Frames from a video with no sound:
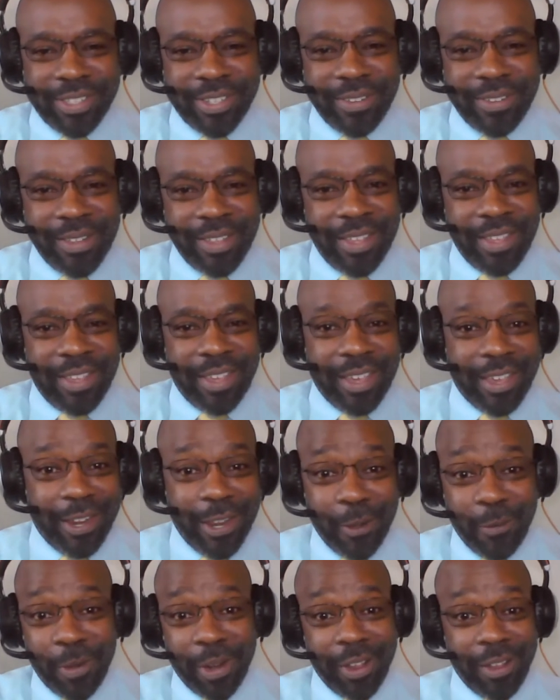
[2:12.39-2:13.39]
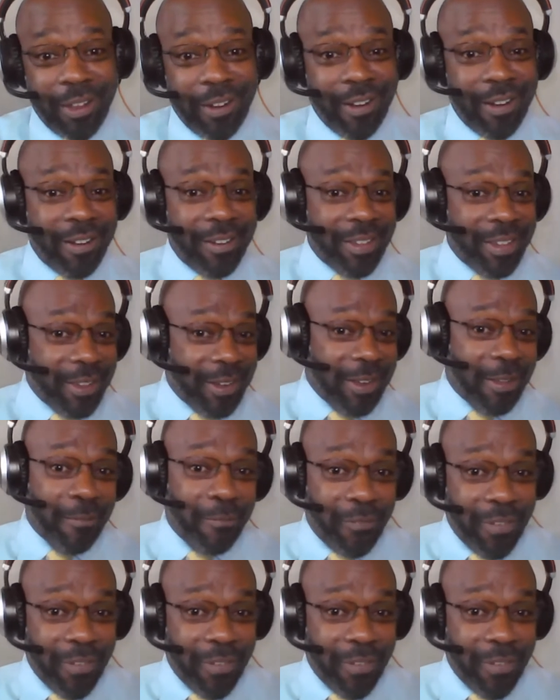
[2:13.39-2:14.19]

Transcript: And and here we are, you know,